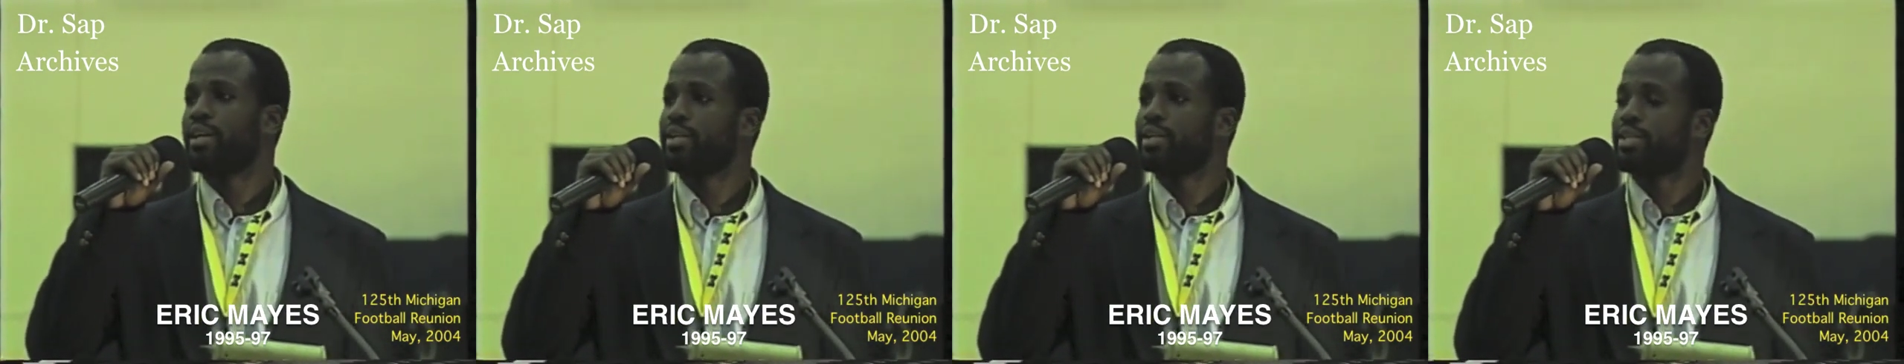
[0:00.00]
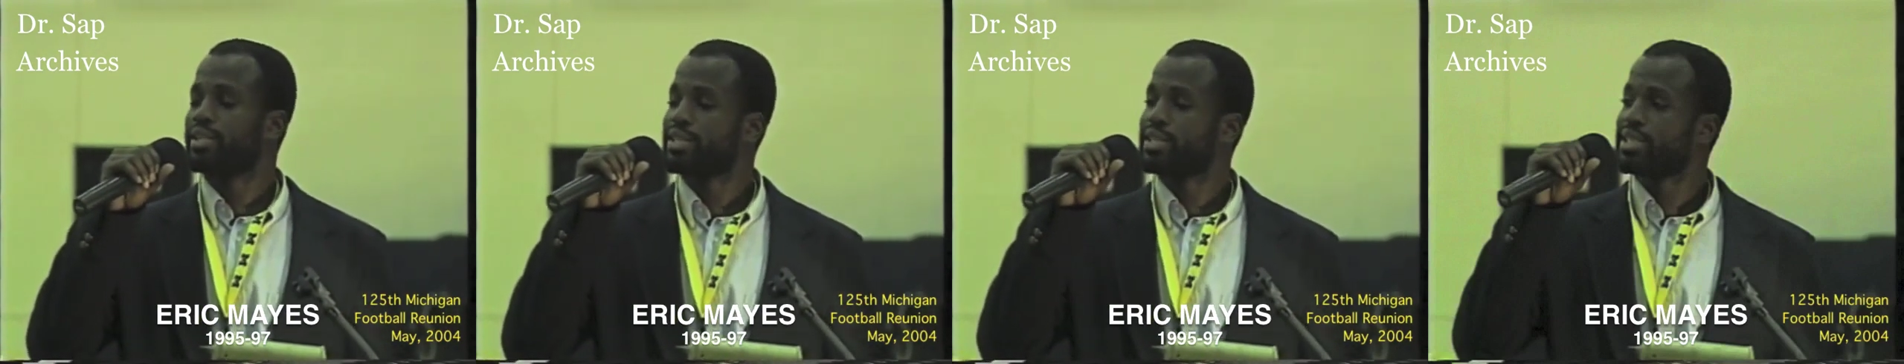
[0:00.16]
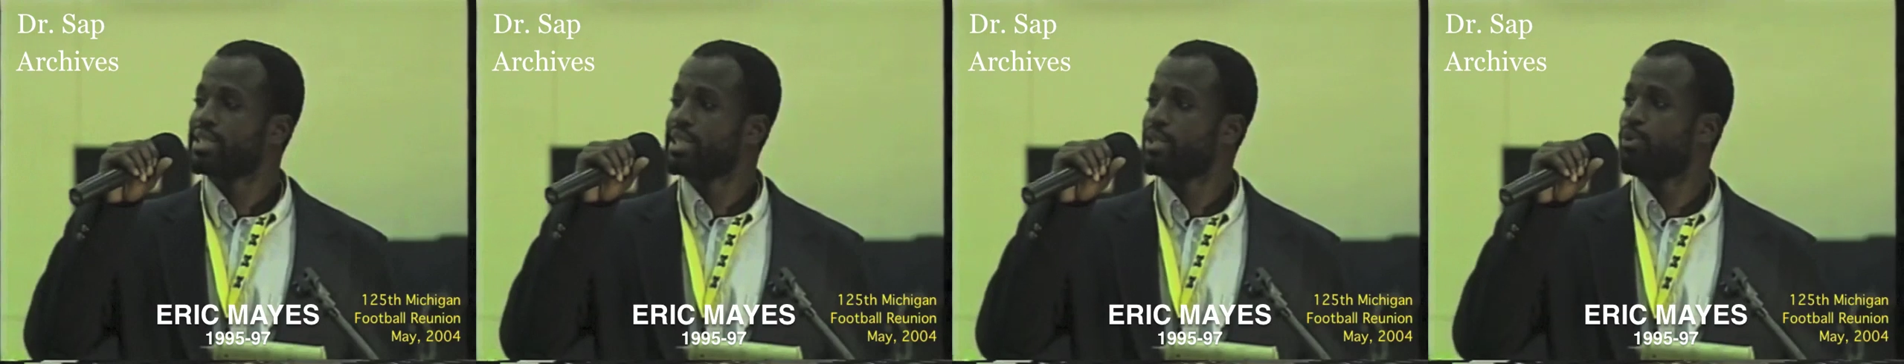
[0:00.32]

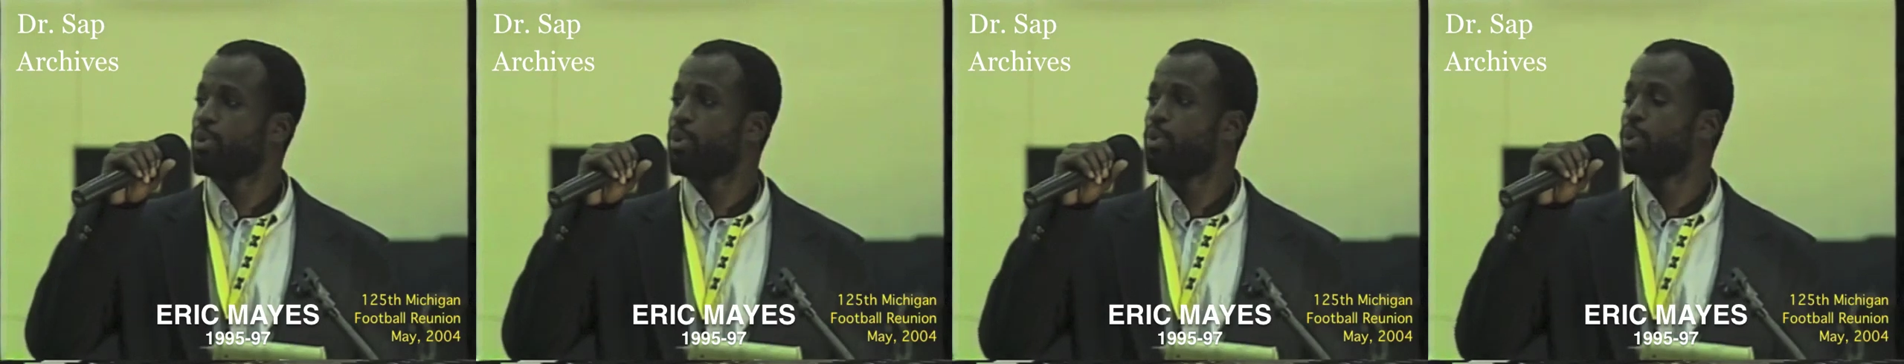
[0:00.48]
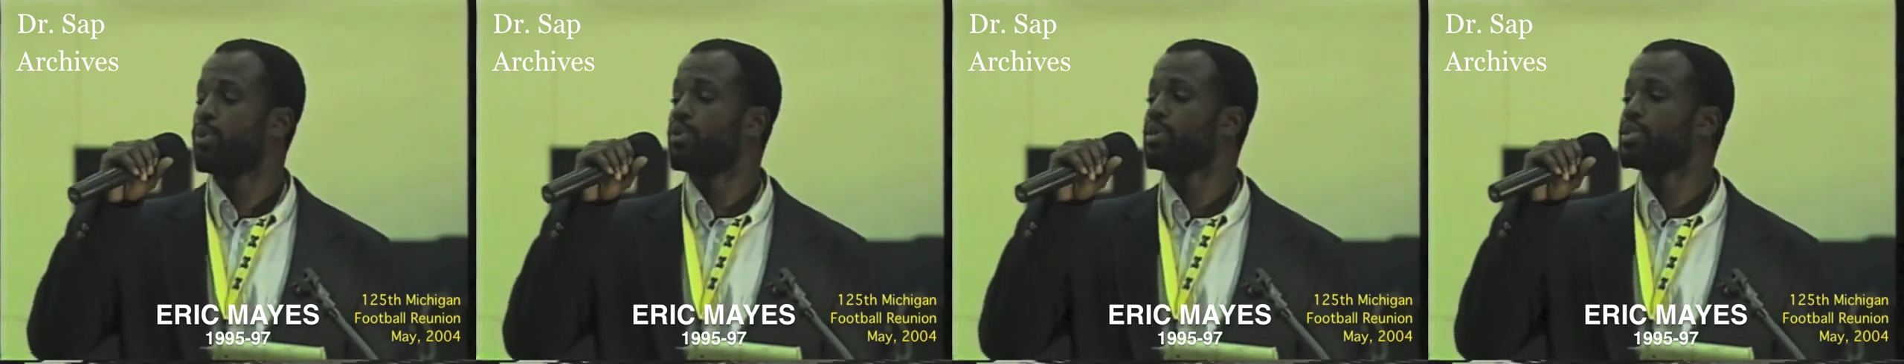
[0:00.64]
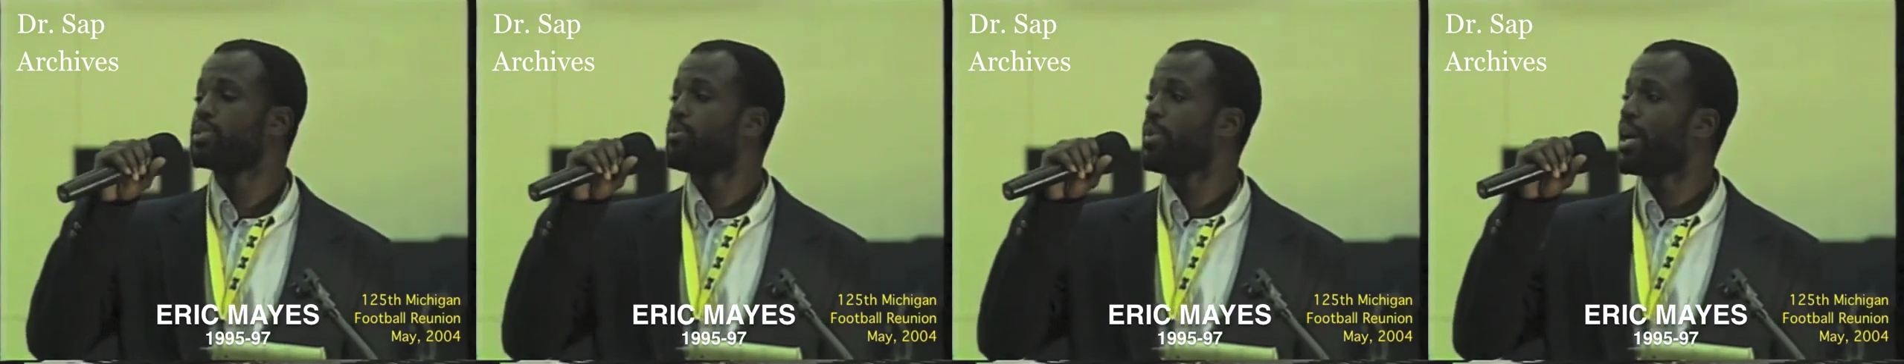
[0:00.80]
to see what we
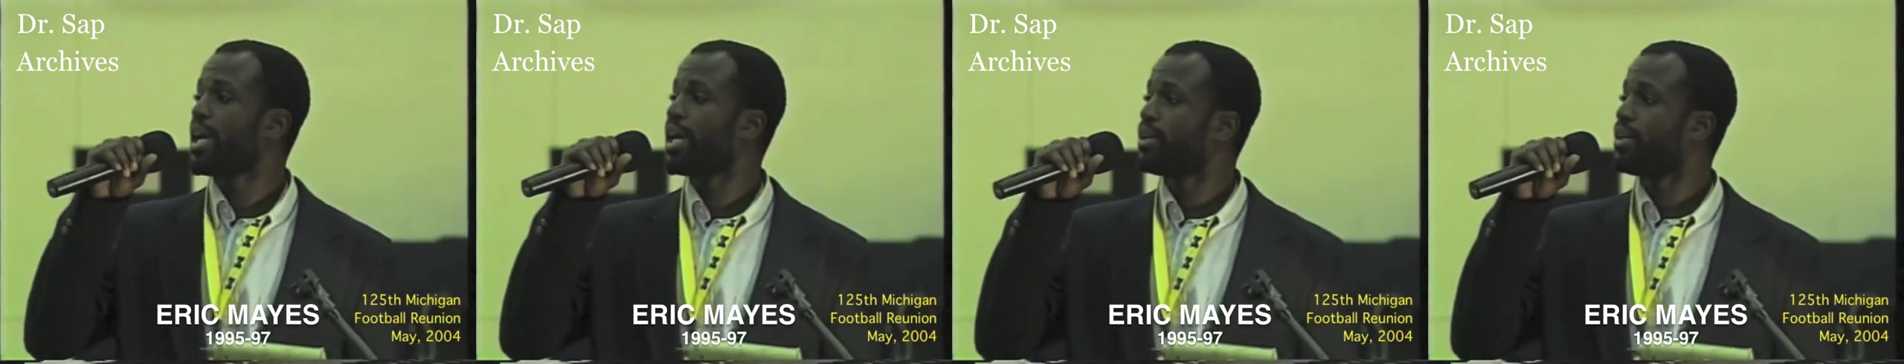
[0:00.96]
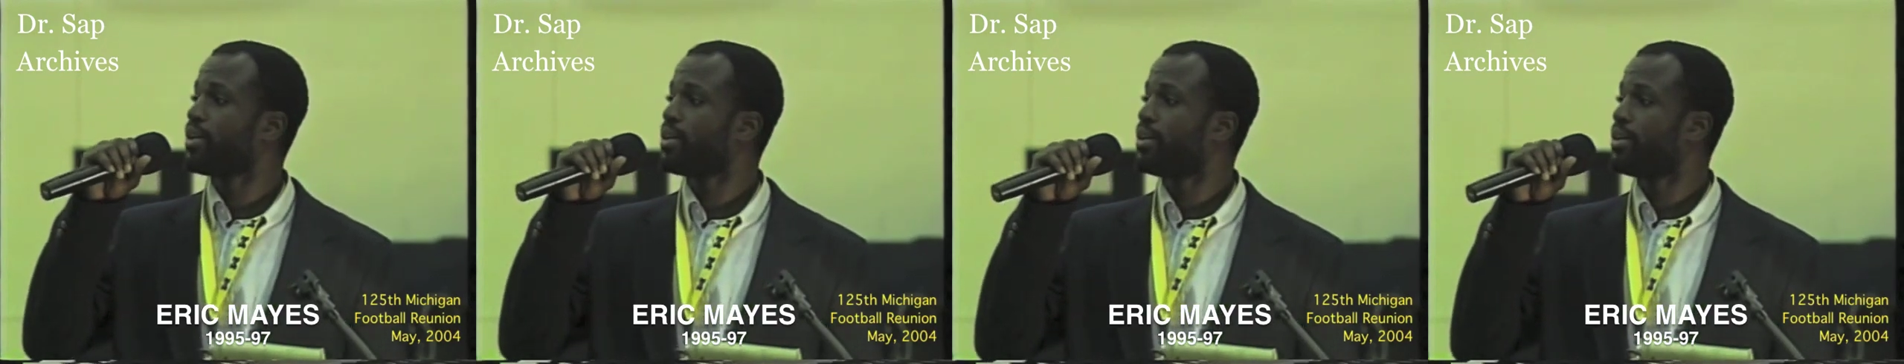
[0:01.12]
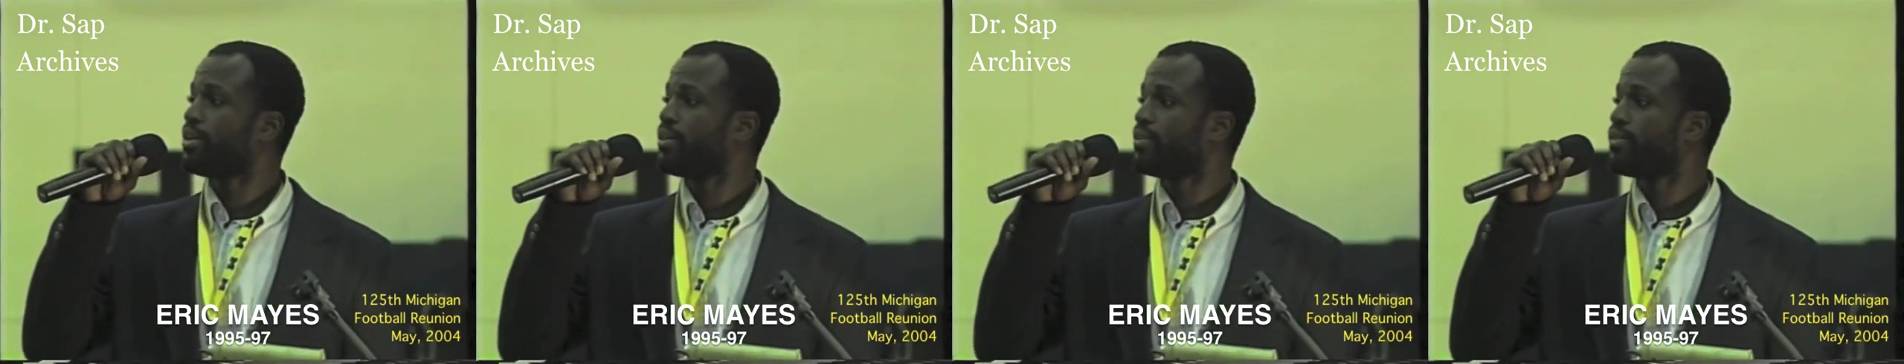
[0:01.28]
was made
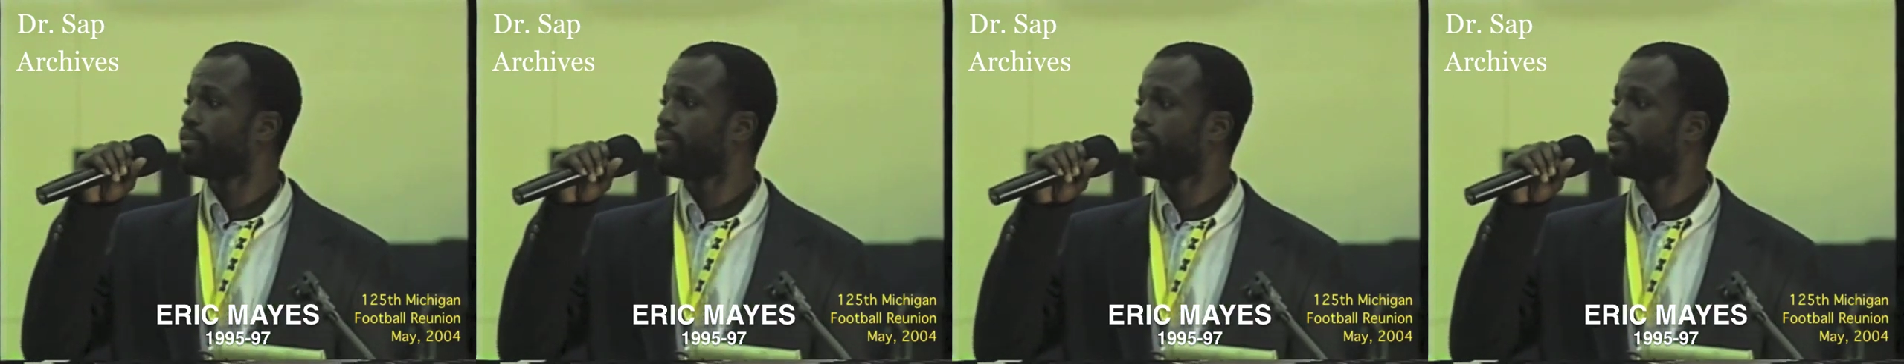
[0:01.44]
of.